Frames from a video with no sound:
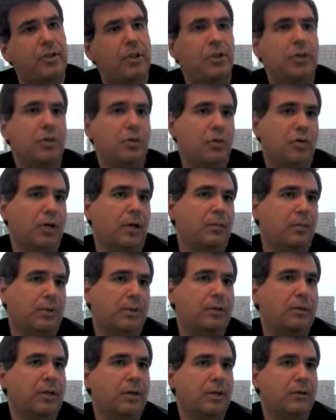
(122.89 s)
a huge
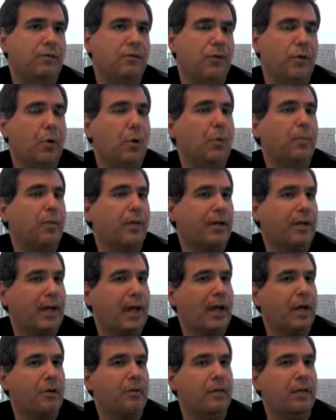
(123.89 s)
opportunity for corporate
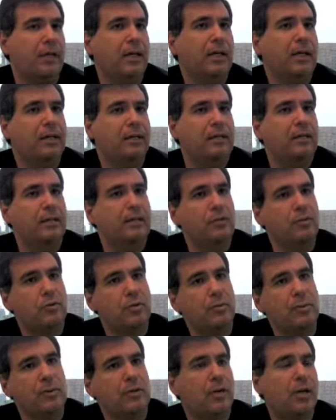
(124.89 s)
Calgary to
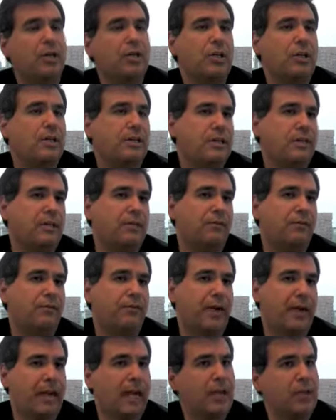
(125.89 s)
contribute not just in
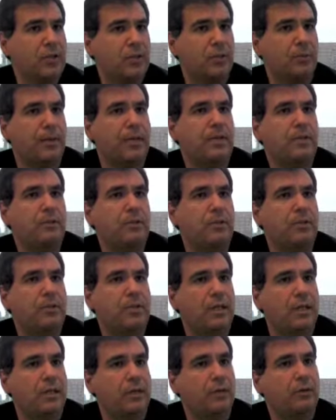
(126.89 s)
financial ways, which
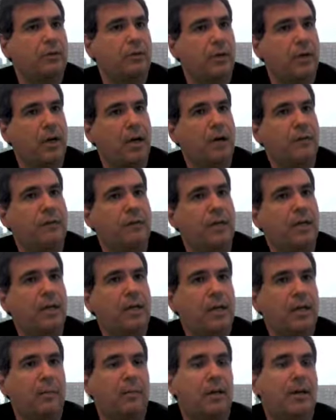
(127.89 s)
they do very often,
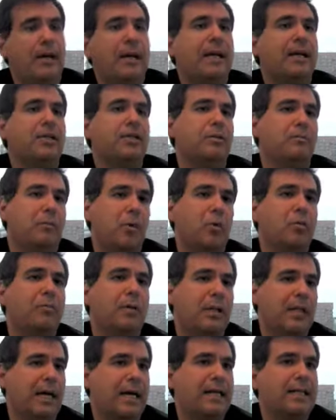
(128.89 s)
but in actually
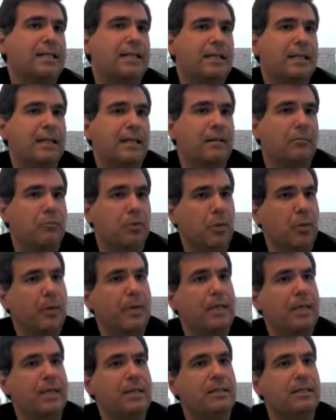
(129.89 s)
mobilizing
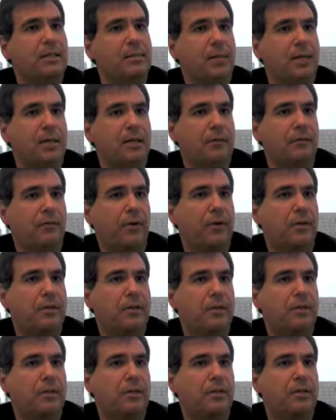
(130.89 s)
employees to become
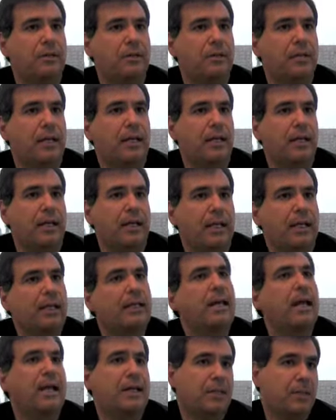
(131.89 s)
volunteers
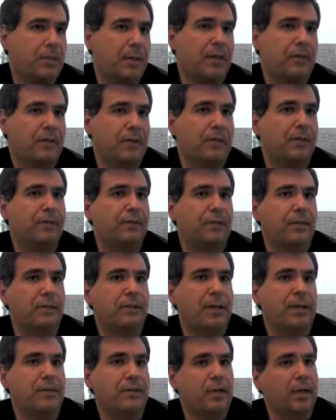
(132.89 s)
in aspects of the
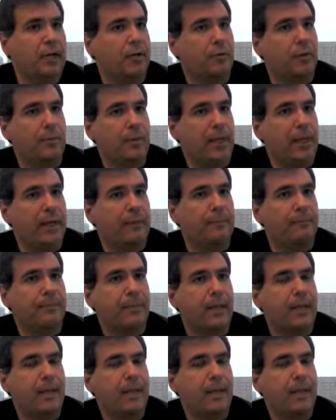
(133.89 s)
Imagine Calgary plan.